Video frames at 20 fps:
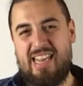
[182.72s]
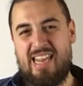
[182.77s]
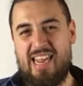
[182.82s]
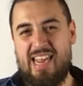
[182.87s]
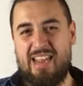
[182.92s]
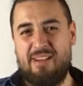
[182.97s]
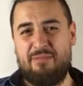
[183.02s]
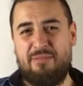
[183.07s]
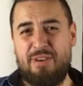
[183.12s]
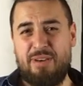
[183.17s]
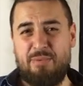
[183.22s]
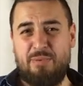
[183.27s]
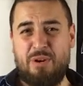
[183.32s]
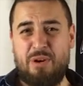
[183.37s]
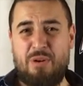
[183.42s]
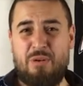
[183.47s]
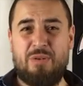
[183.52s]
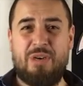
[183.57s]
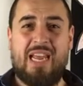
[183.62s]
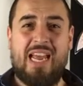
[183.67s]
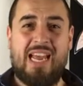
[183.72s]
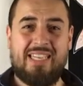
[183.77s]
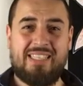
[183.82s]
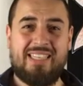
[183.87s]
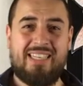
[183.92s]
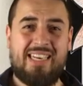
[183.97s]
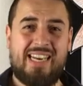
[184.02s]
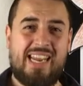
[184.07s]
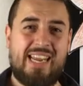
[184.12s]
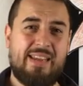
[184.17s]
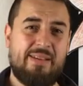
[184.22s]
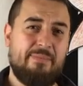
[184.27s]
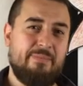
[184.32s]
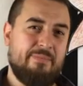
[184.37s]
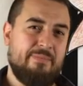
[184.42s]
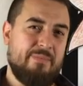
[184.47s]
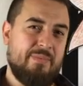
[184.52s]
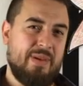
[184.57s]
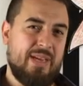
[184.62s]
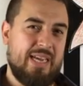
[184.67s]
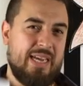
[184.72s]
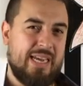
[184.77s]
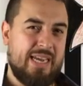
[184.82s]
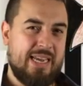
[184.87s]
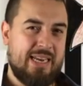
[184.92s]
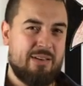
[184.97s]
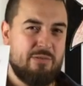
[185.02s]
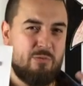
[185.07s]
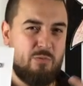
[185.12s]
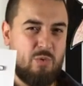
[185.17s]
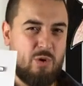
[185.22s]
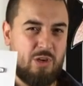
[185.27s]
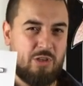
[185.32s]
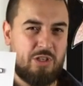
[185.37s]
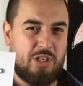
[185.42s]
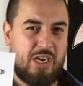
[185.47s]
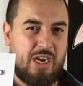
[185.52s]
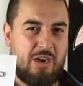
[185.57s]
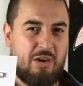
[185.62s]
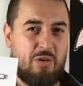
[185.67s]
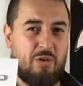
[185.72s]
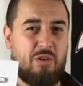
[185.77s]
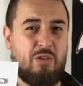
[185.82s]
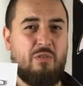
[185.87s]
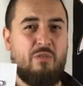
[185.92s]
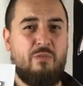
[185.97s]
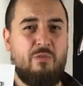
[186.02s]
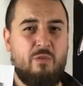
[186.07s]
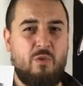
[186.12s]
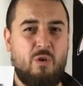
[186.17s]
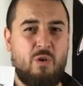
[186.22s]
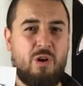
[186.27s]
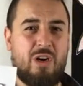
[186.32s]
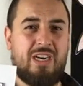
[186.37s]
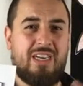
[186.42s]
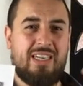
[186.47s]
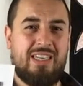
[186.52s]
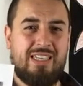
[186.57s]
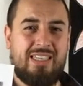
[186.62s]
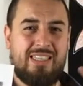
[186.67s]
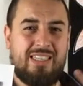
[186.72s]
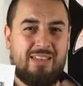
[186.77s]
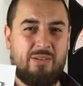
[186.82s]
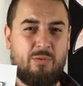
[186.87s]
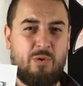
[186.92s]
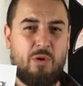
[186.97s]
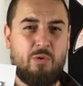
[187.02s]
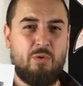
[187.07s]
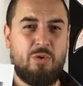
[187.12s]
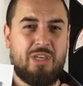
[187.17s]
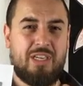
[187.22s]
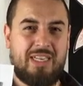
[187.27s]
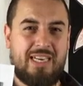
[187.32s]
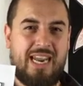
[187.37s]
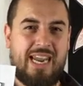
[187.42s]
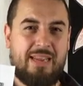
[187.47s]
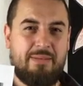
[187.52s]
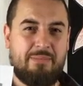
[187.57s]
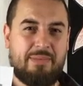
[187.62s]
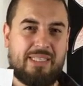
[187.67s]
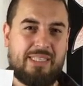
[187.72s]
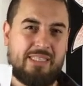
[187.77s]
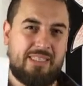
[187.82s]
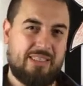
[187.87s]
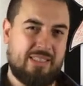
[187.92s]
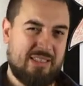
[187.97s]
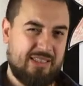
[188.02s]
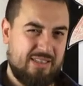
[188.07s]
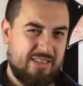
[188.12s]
Every road has a name, and watch out for road names,